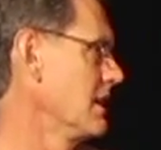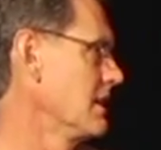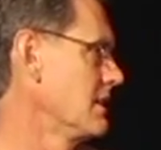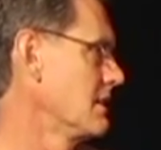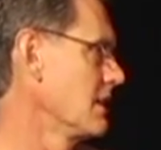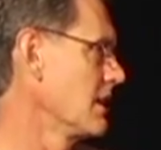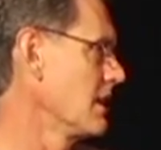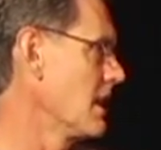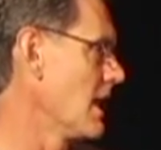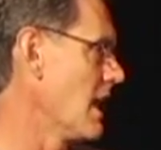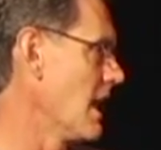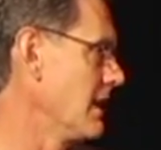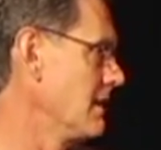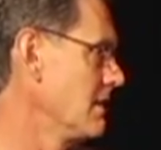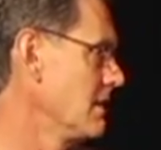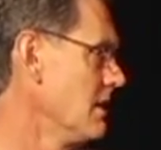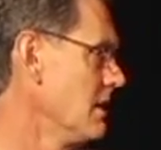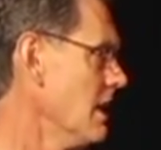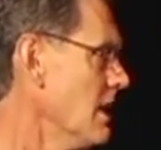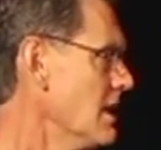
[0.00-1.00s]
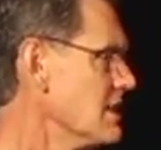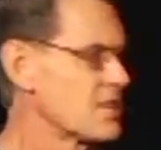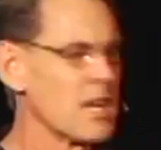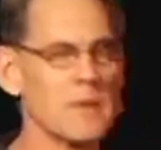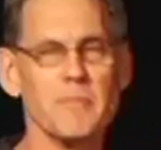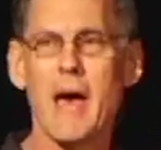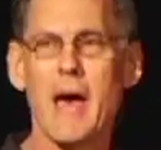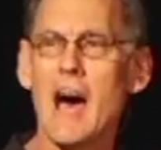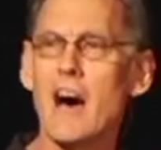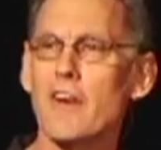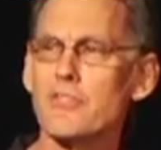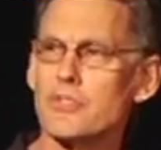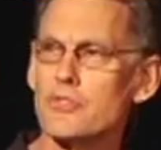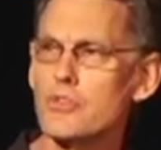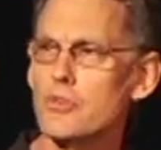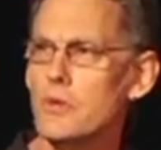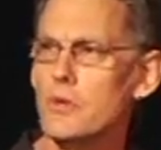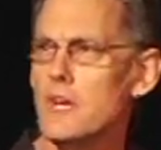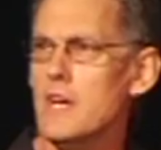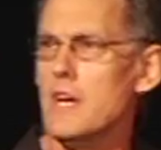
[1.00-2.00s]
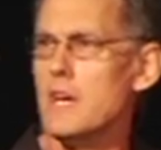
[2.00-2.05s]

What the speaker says: get to God. Somehow through